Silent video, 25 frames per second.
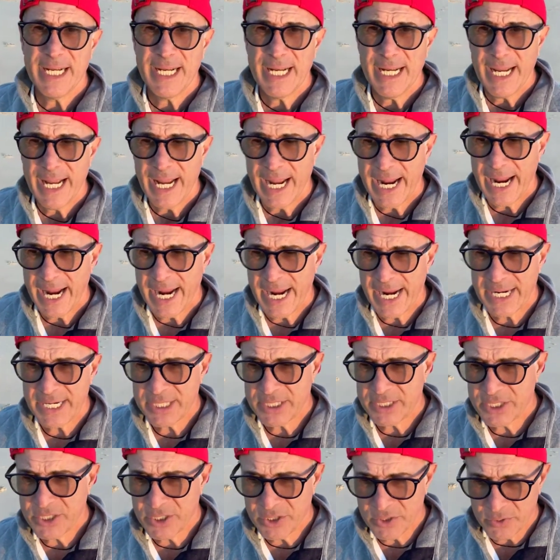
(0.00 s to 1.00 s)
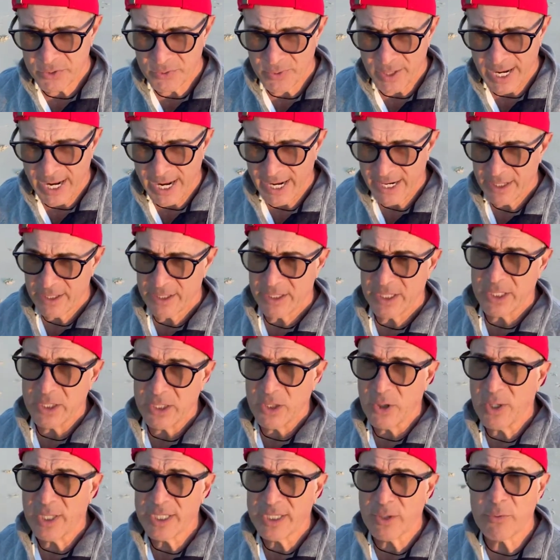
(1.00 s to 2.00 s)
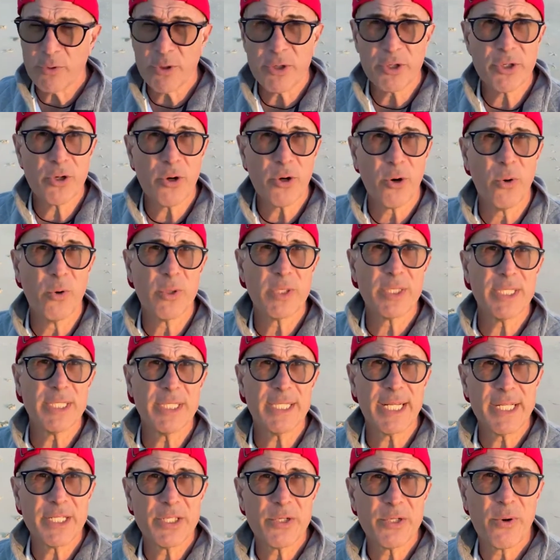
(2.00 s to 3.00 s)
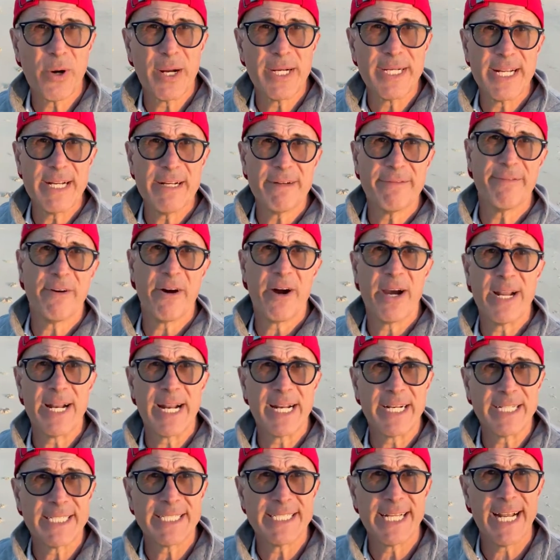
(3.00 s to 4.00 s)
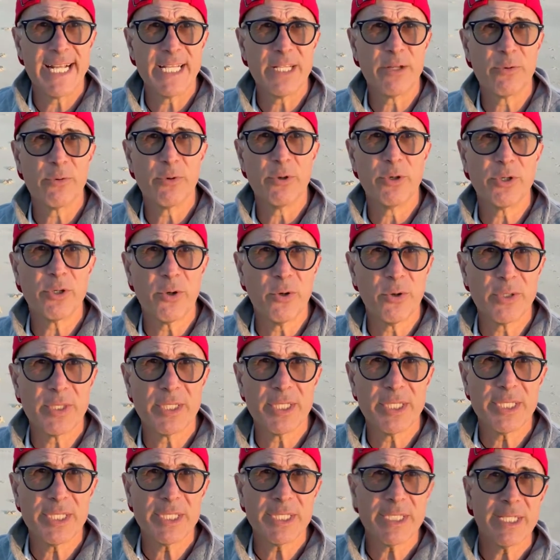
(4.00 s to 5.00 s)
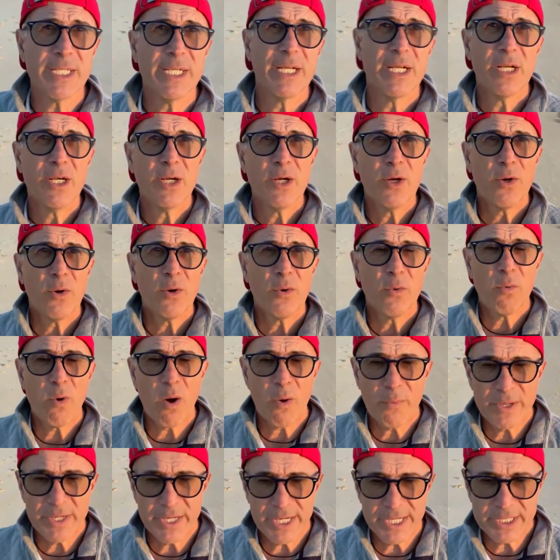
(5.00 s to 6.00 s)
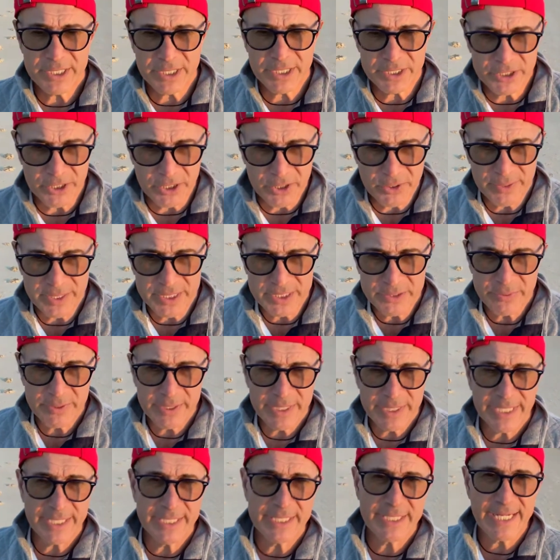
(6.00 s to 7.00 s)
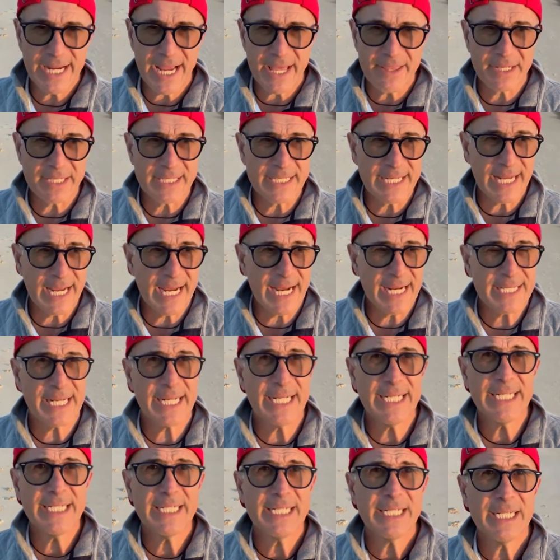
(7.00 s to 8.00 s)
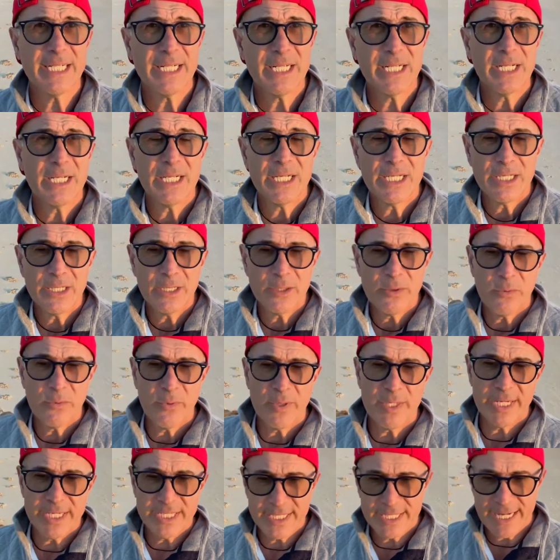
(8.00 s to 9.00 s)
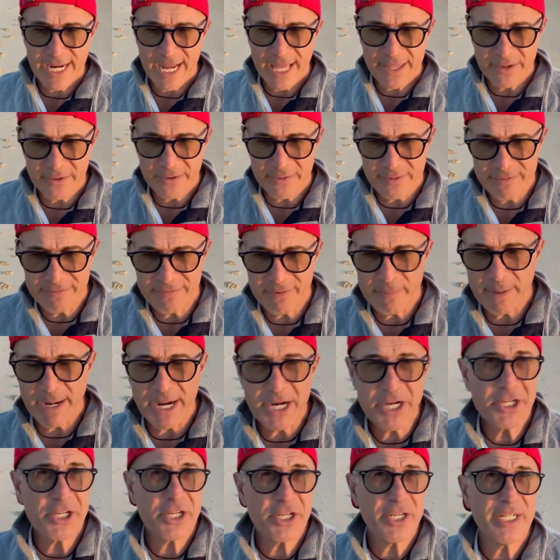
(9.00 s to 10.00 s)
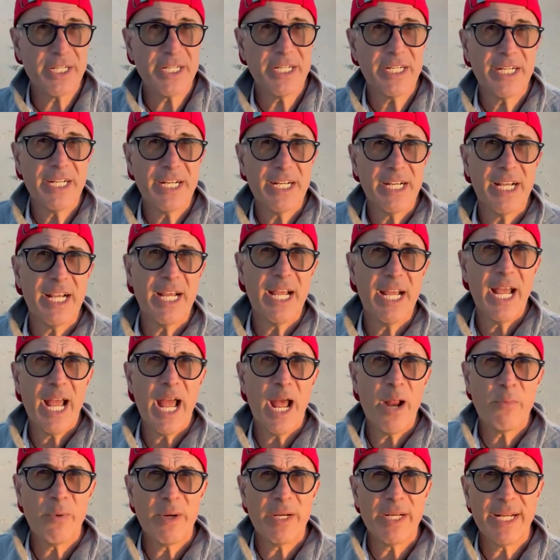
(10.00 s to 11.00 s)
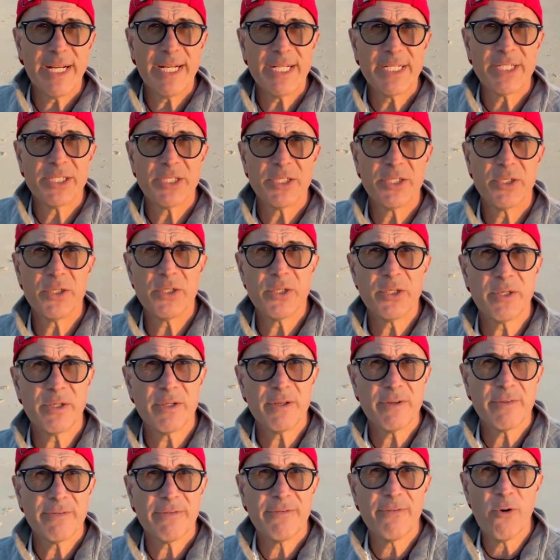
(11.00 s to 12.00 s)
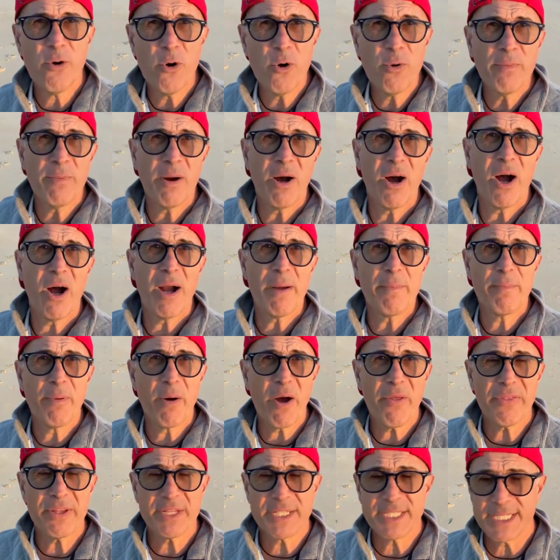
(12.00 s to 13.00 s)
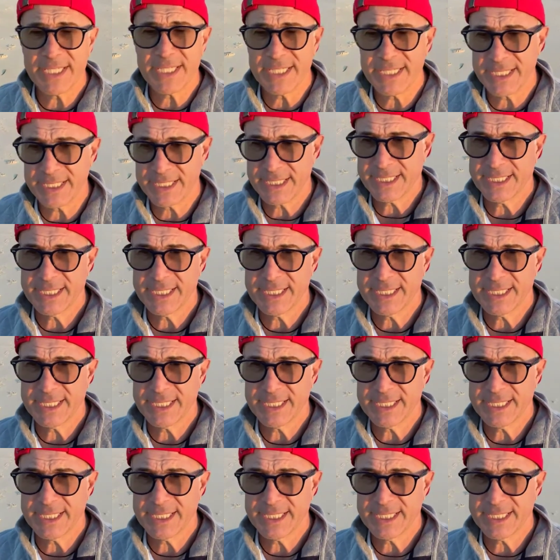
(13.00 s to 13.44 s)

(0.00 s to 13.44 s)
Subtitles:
And to look at the root causes and to identify and understand the root causes, what we need to do is we need to gather data, we need to gather information, and we need to form hypotheses